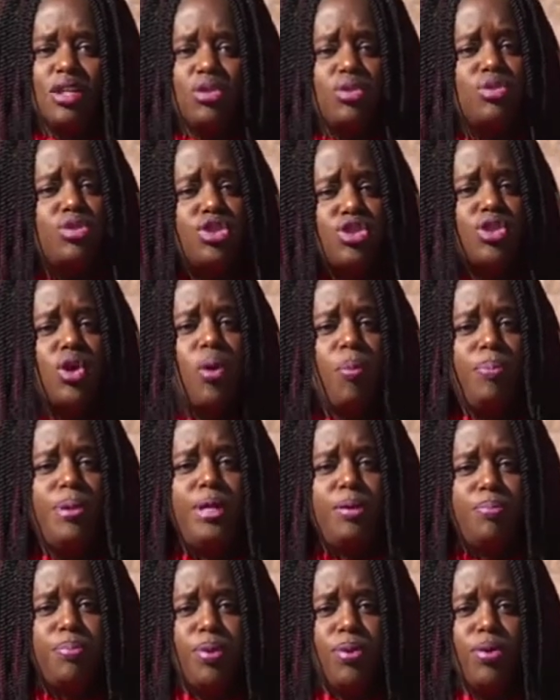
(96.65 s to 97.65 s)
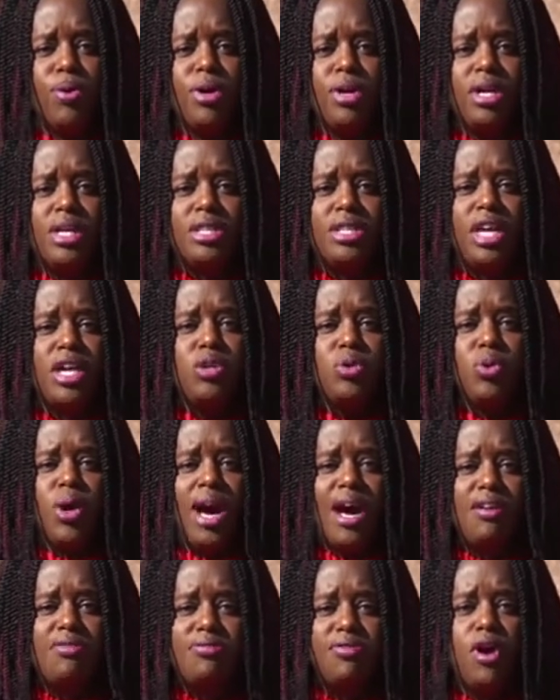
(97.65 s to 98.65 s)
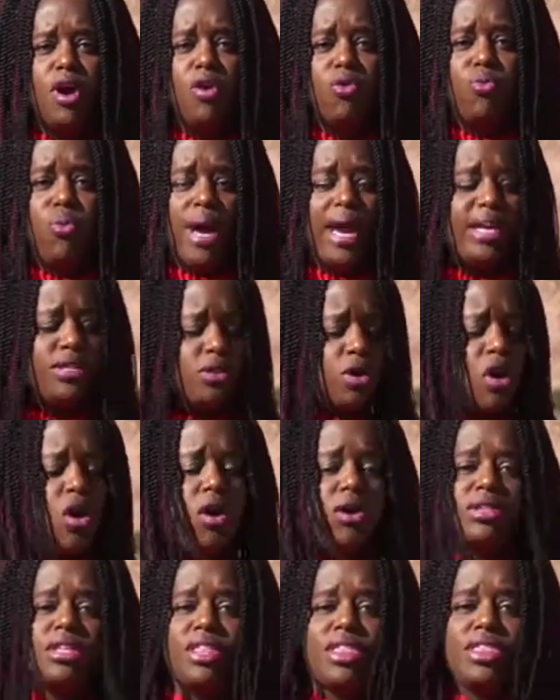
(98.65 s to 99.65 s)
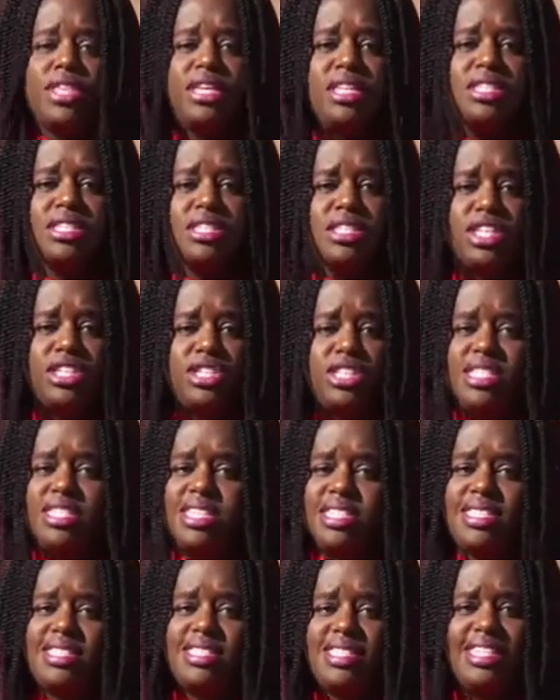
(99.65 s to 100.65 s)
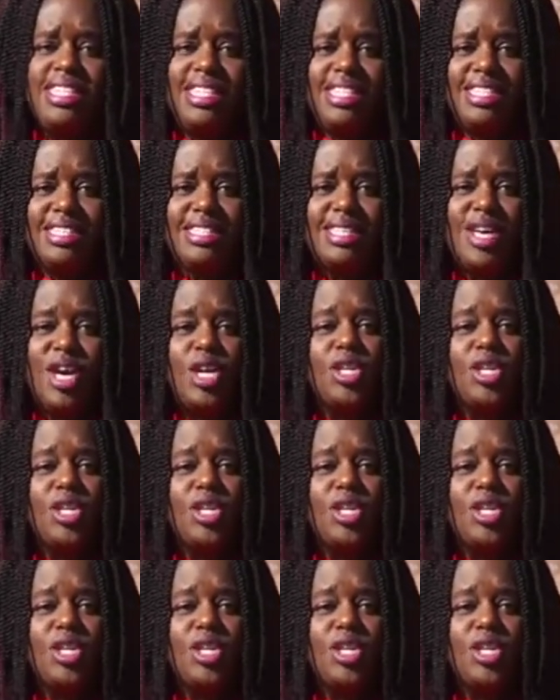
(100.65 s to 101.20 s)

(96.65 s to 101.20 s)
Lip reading: to show people that you have read all the things that Jesus did.